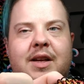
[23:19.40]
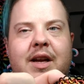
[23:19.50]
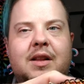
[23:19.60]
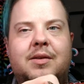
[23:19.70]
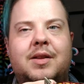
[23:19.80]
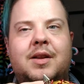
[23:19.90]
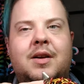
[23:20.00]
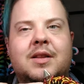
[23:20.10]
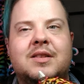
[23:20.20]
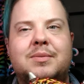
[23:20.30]
yellow
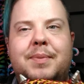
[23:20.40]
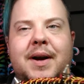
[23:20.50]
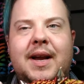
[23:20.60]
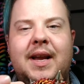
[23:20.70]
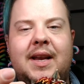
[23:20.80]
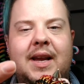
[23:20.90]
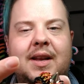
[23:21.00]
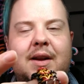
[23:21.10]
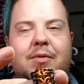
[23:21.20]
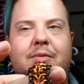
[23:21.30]
along the spine,
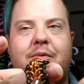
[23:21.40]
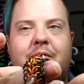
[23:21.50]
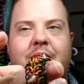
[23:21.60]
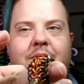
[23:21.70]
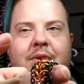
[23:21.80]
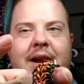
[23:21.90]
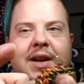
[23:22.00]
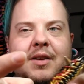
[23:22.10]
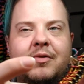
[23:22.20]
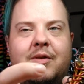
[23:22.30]
and then
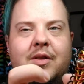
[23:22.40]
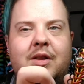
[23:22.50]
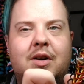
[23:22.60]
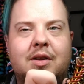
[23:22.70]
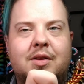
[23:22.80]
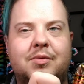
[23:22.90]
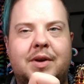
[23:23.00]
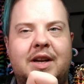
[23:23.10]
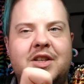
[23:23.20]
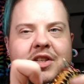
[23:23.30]
red along the
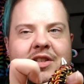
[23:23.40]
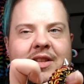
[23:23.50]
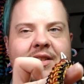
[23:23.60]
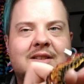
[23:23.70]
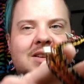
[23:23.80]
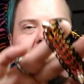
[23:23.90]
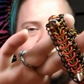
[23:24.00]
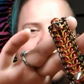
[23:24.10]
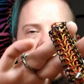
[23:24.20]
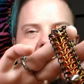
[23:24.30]
ridge. This is
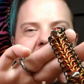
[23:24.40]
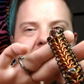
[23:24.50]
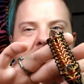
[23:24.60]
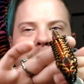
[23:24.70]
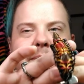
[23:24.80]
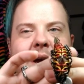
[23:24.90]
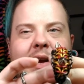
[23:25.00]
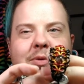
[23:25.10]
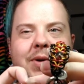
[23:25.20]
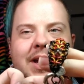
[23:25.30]
called a dragon
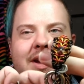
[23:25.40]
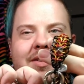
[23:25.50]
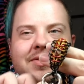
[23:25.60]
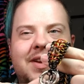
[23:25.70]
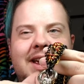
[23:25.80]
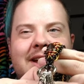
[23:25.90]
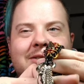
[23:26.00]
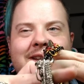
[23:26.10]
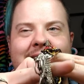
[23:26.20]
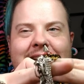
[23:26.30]
back weave.
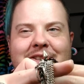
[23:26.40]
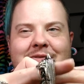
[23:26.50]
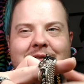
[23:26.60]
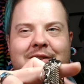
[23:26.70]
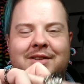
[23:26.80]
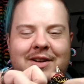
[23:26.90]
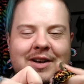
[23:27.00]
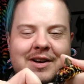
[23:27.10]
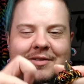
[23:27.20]
How natural,